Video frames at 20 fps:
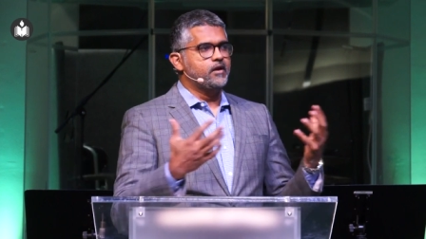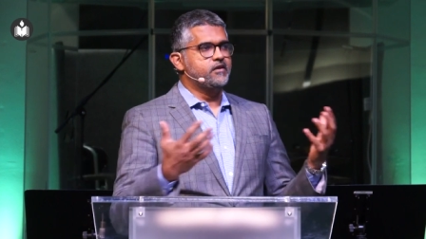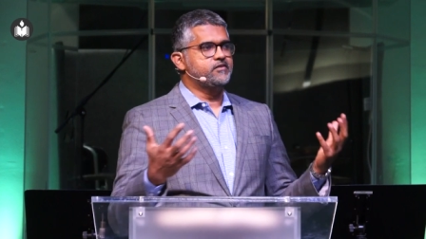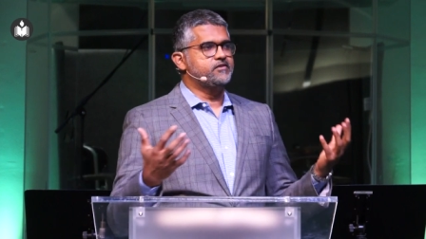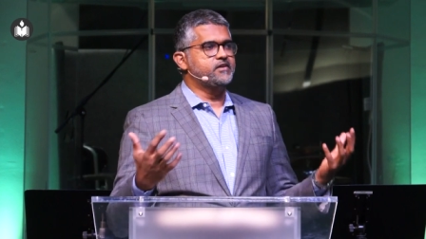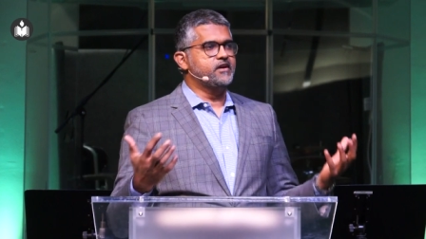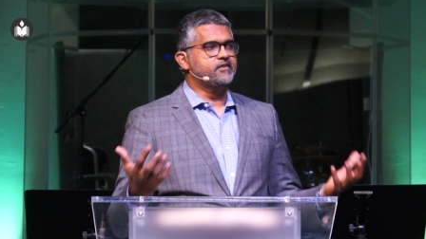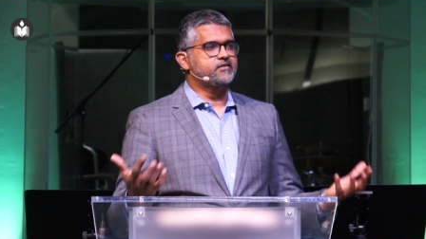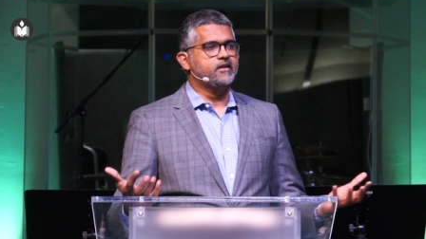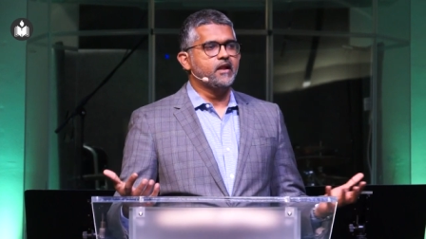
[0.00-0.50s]
it
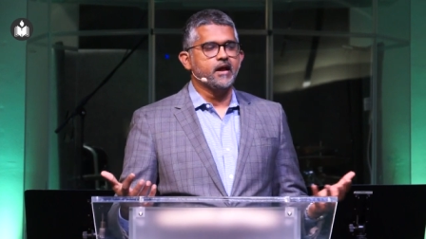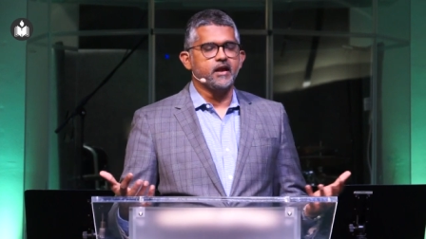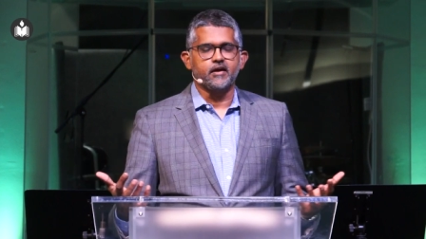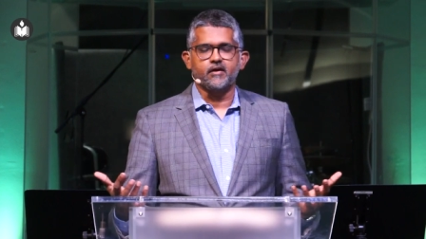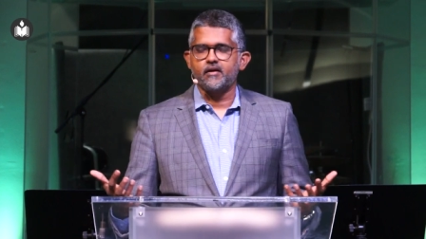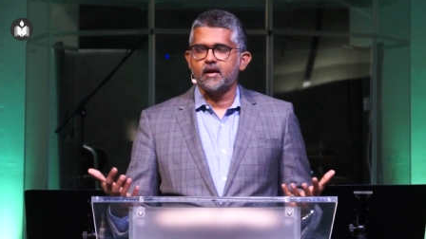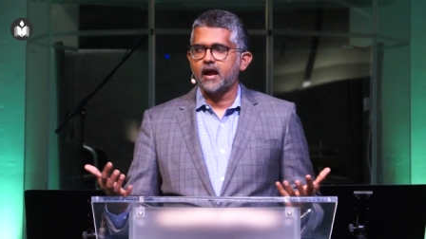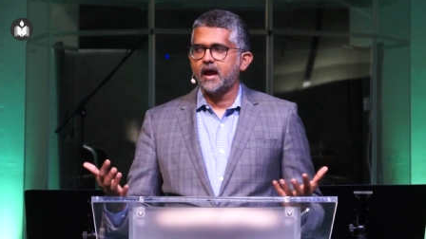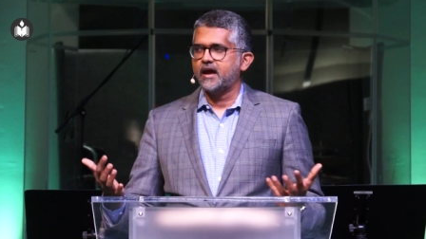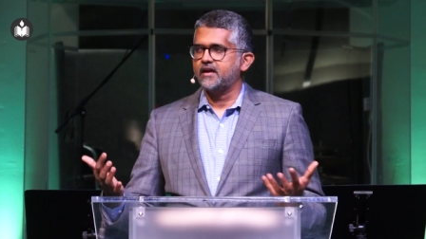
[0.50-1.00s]
is just like
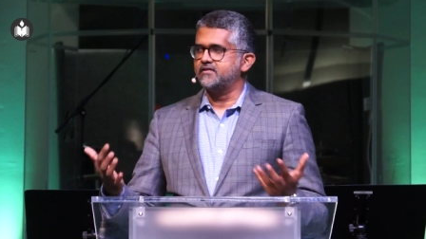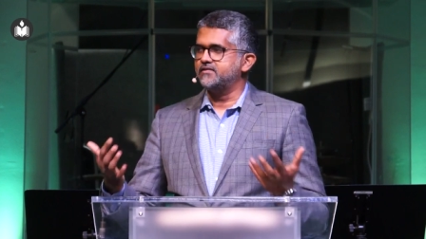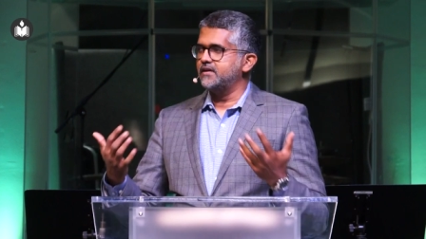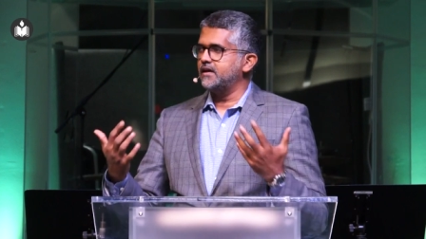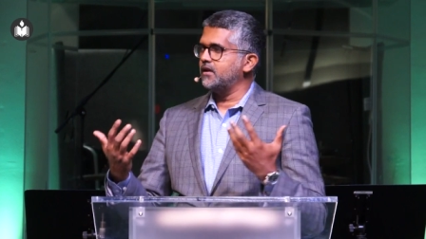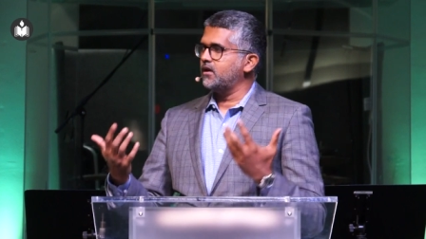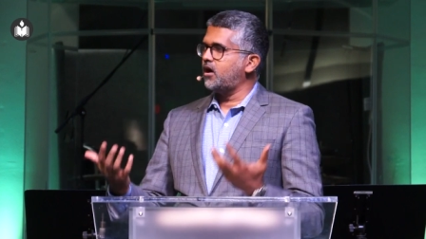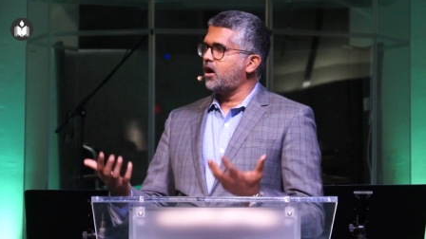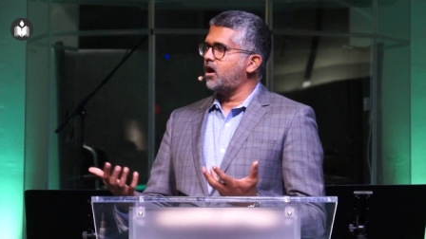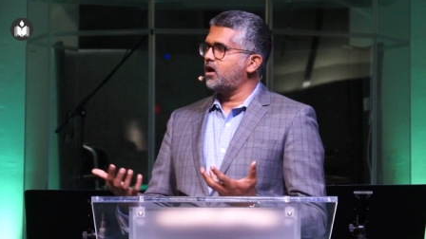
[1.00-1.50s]
grass
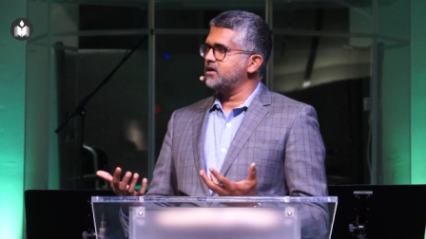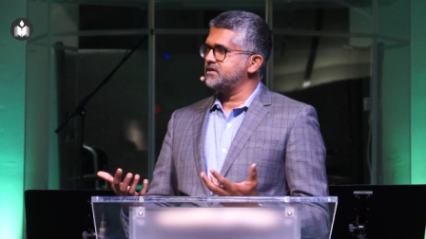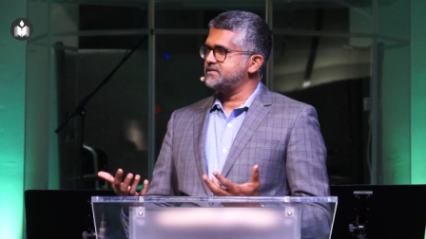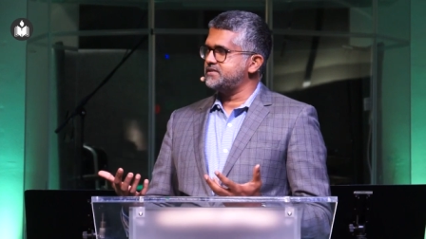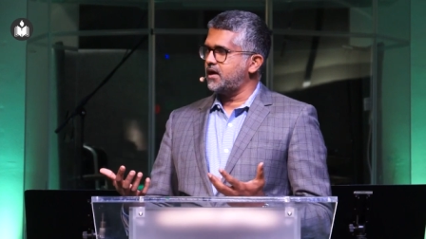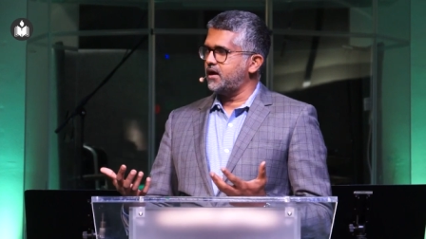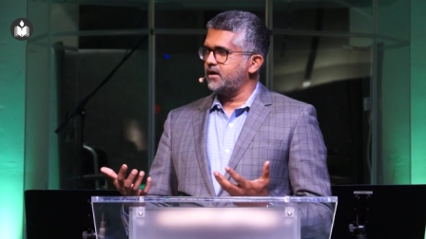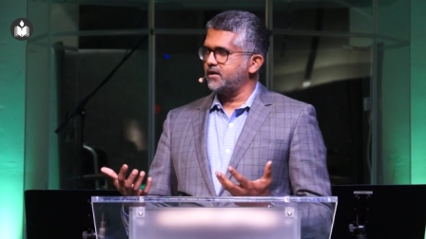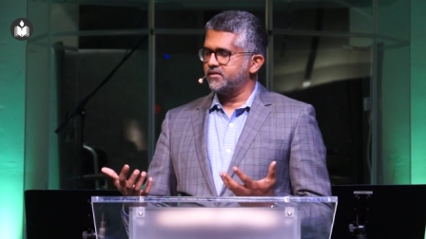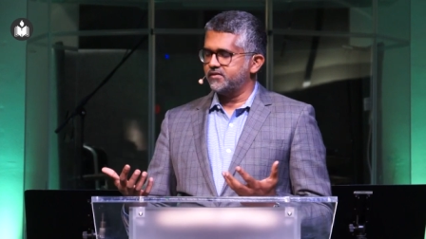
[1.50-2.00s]
in
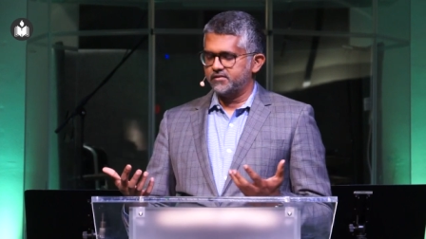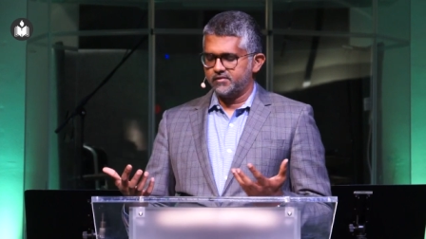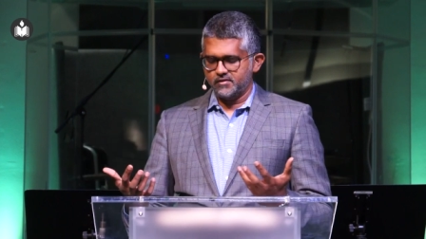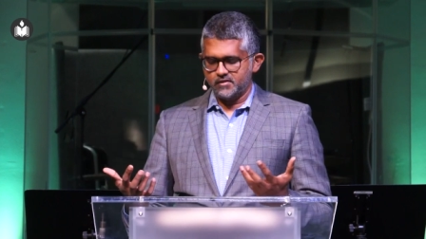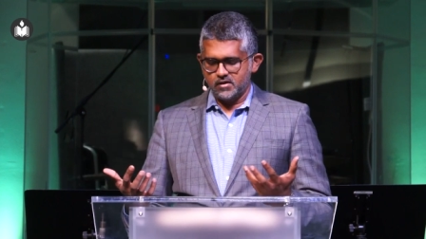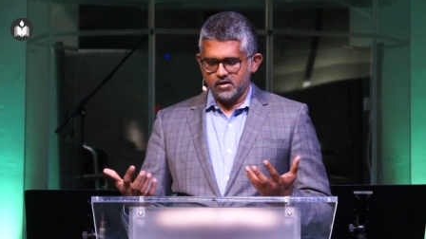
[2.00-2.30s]
God's eyes.